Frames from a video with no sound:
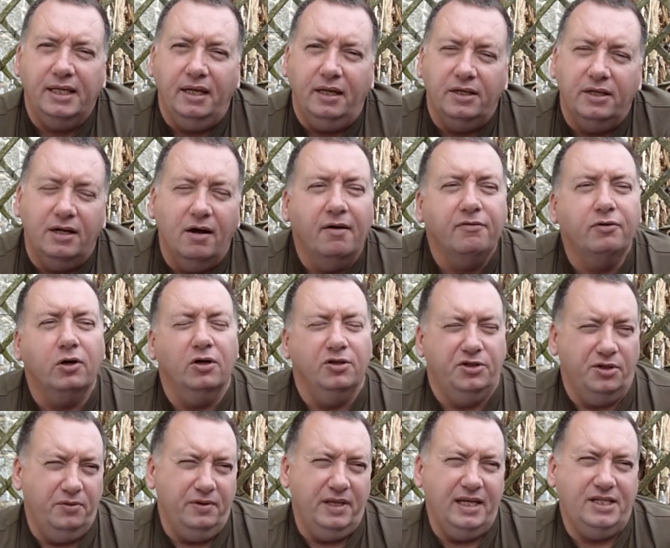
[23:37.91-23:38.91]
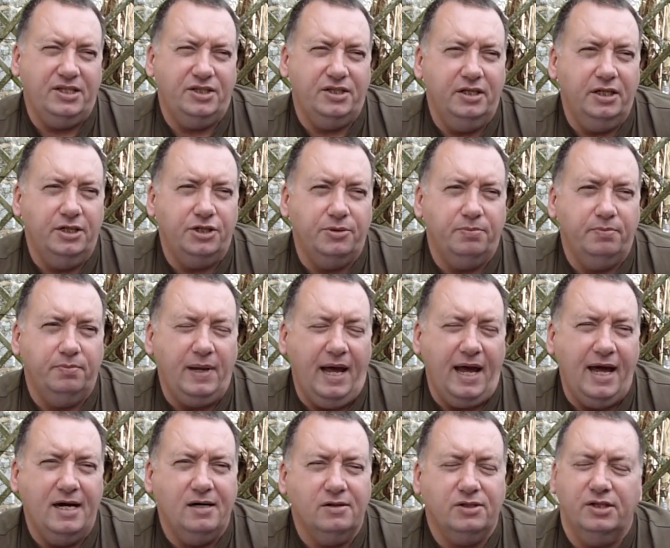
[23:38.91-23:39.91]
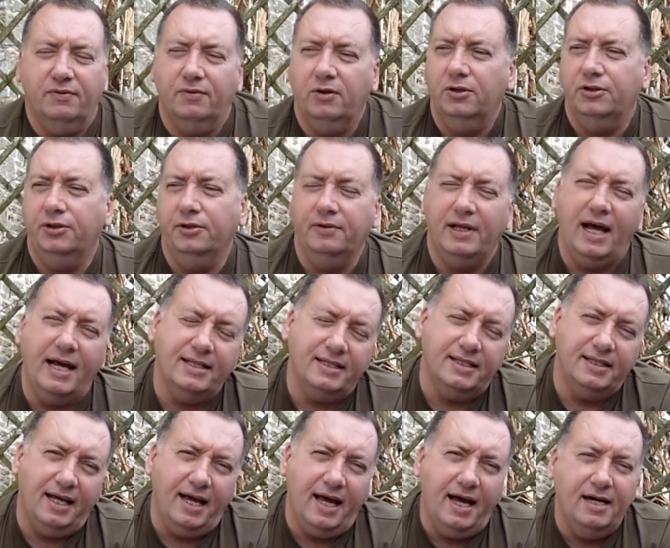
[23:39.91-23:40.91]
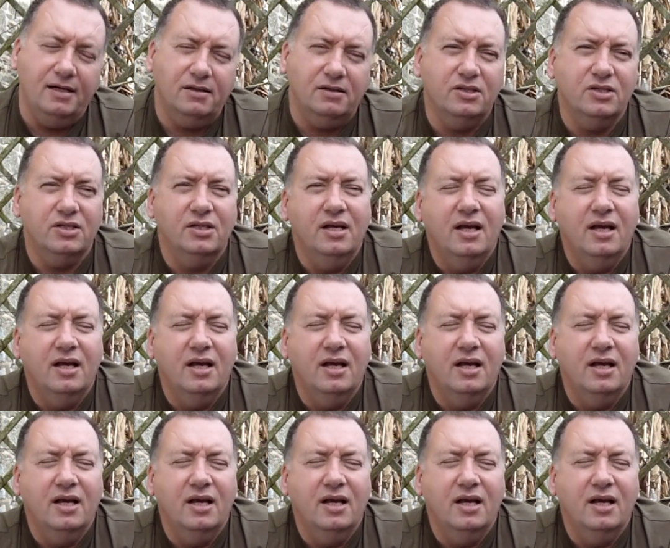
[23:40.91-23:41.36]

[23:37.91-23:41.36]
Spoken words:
You know, I've got to do this to the house, I've got to do that to the house.